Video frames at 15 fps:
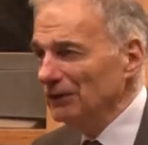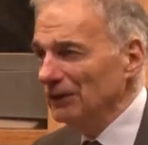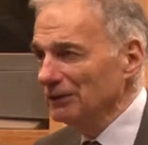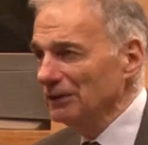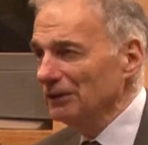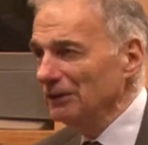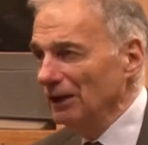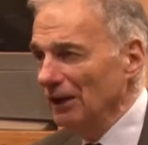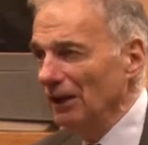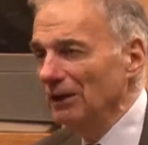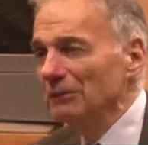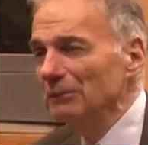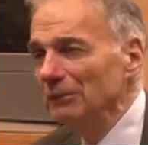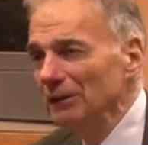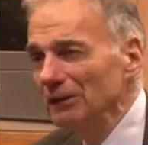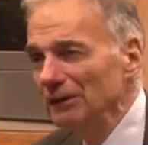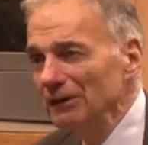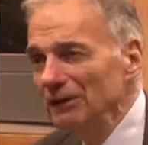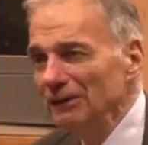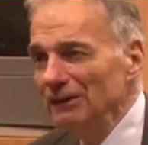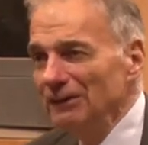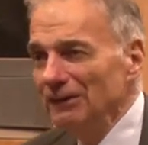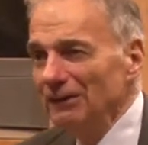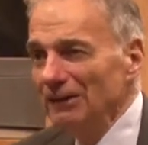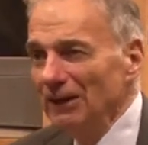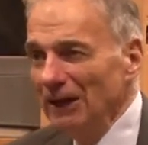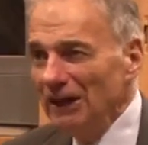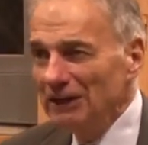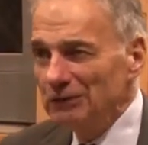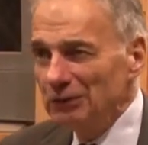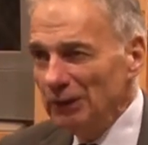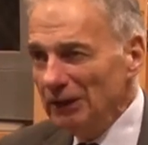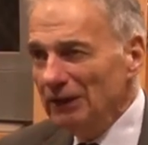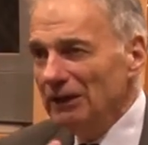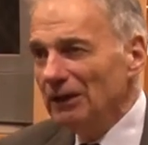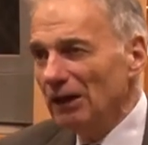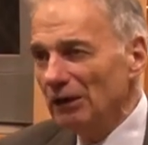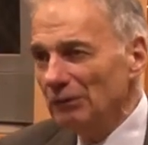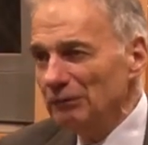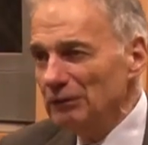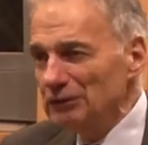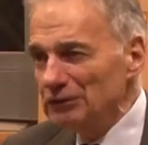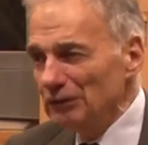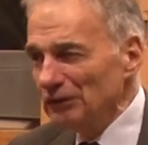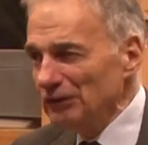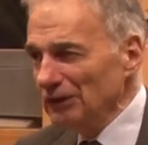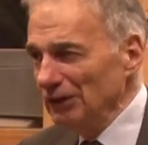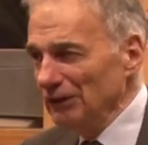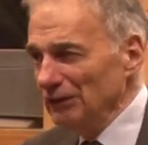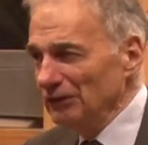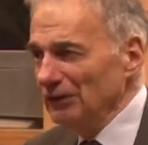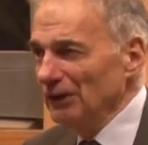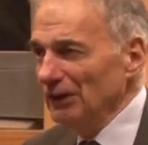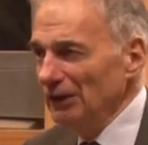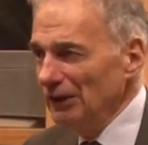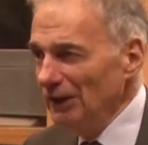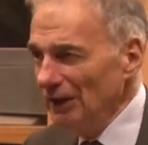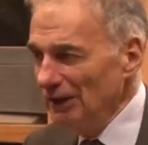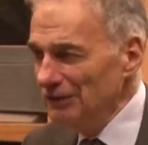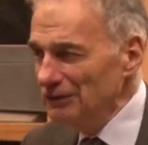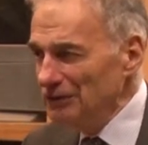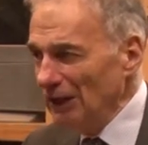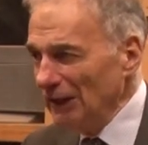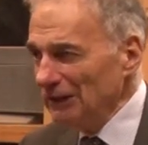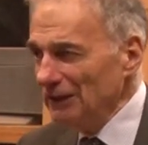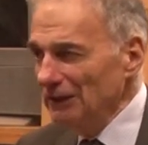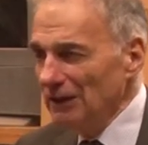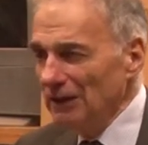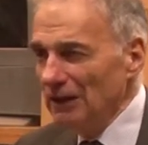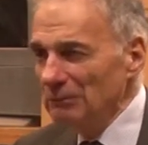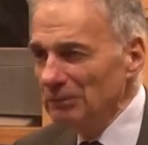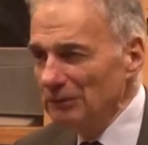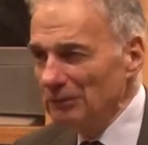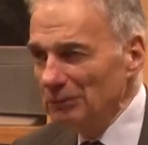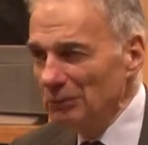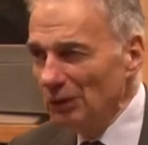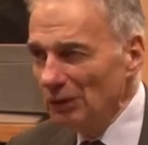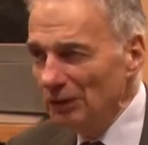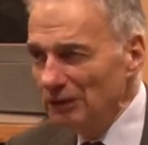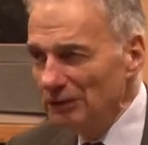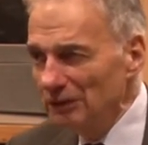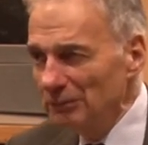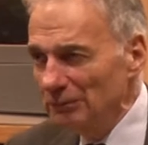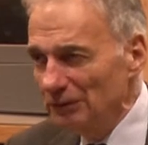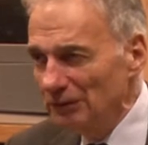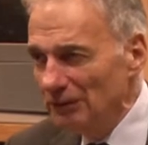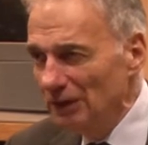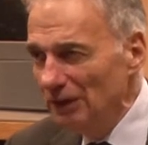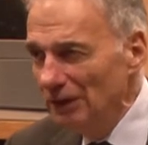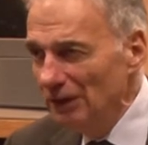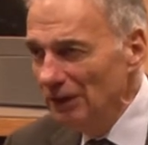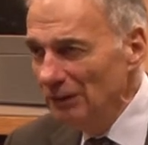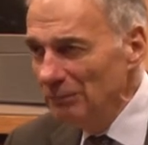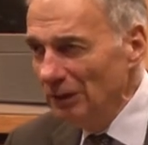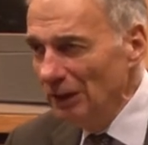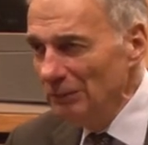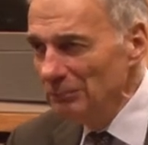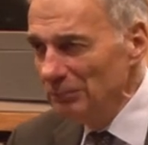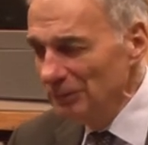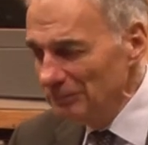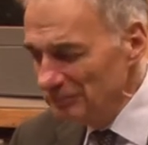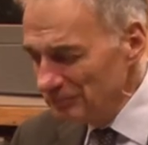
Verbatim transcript: at the time and creating artificial scarcity and jacking it up even more in terms of the pump?